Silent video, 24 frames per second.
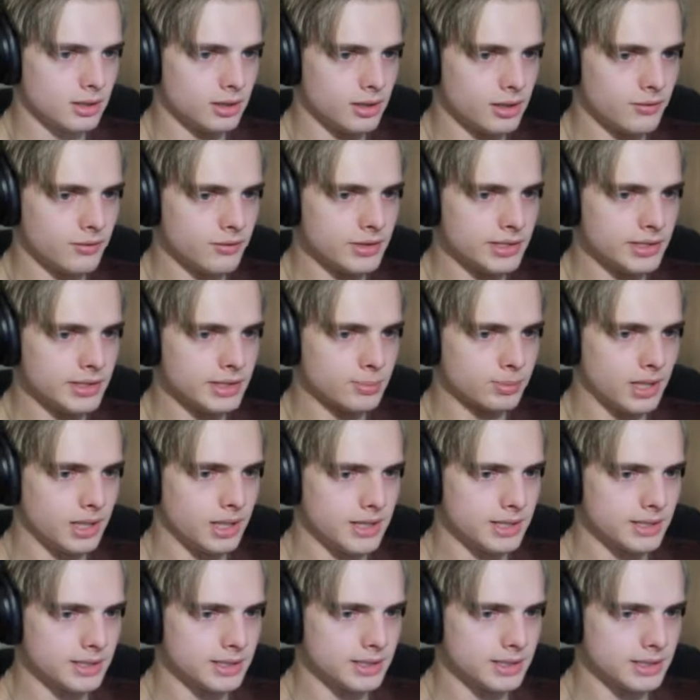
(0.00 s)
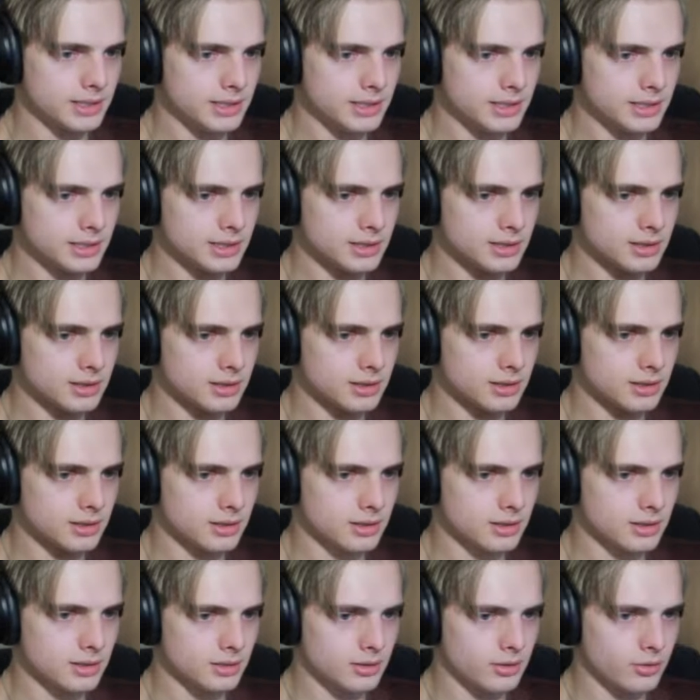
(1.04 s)
Love these plants, and these
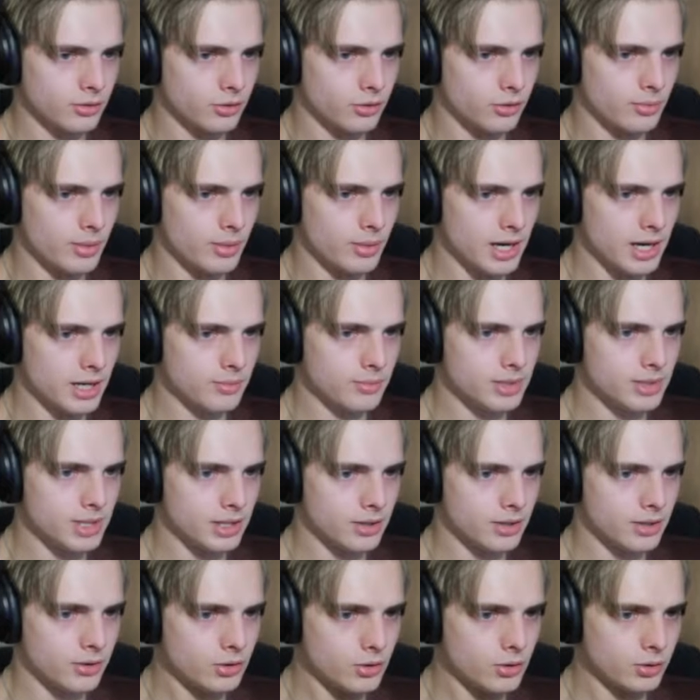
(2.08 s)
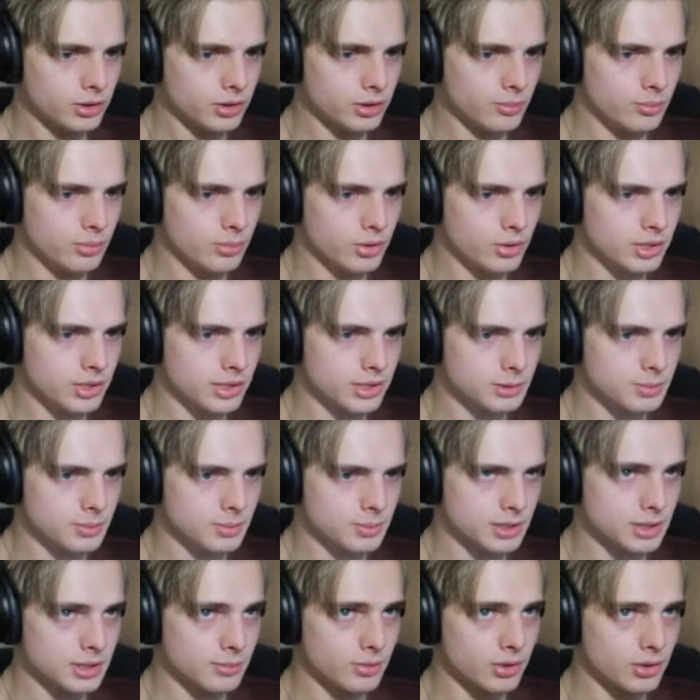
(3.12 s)
remind me, I don't know what the book is, but
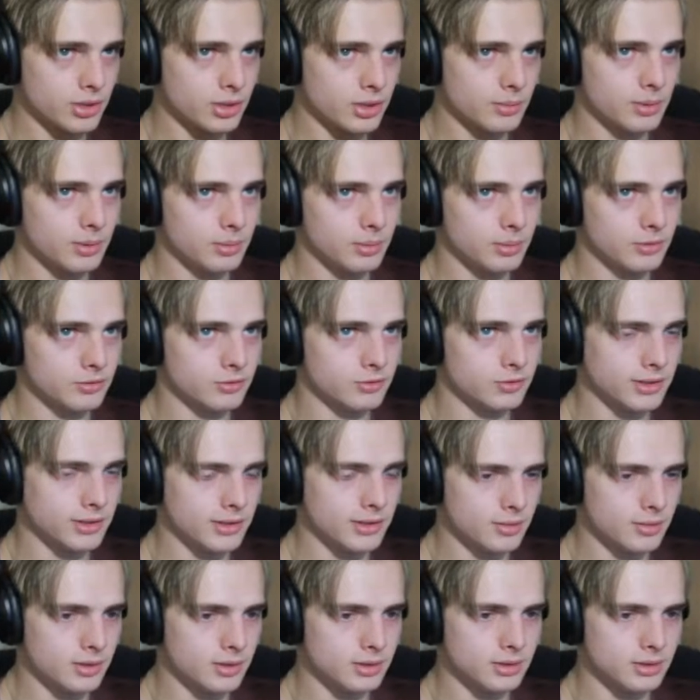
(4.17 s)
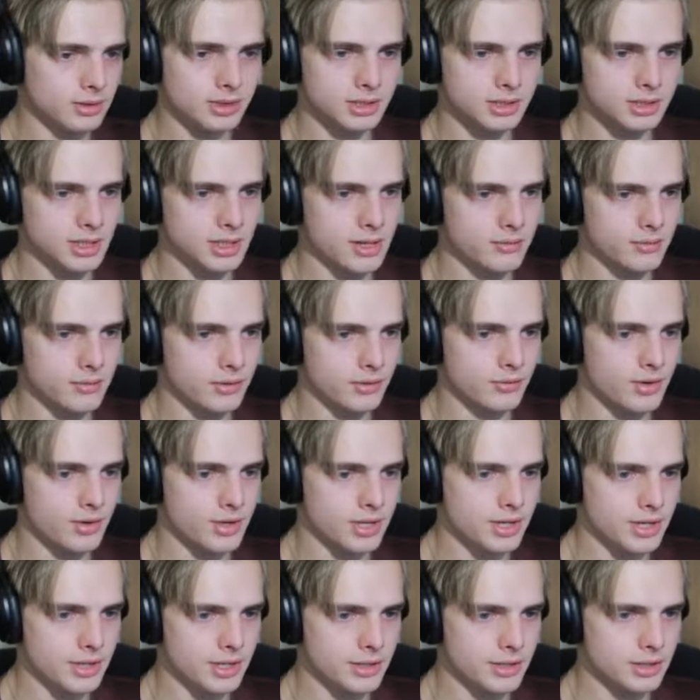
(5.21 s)
it's a book that people have tried to decipher for
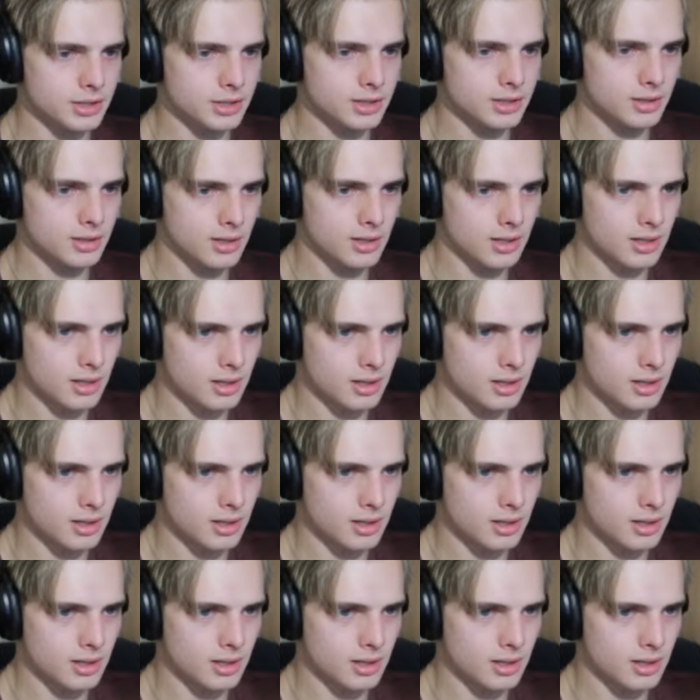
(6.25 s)
years,